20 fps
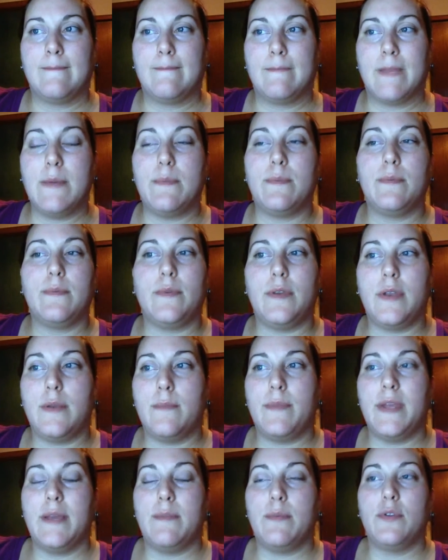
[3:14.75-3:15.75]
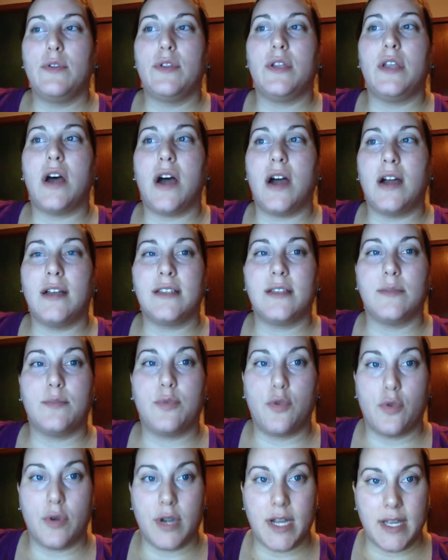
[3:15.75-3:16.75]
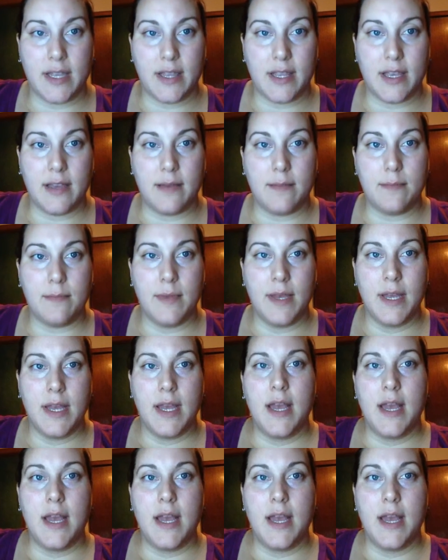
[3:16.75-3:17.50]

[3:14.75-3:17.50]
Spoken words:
people not supporting them